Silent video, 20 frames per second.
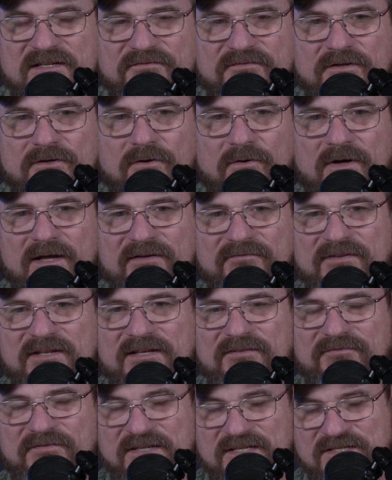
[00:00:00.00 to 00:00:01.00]
if you don't have
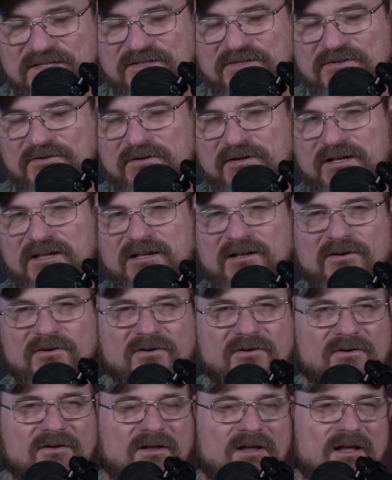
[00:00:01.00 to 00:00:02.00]
any fishing string
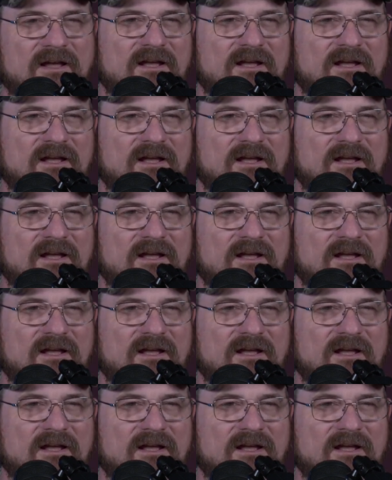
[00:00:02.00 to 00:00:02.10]
or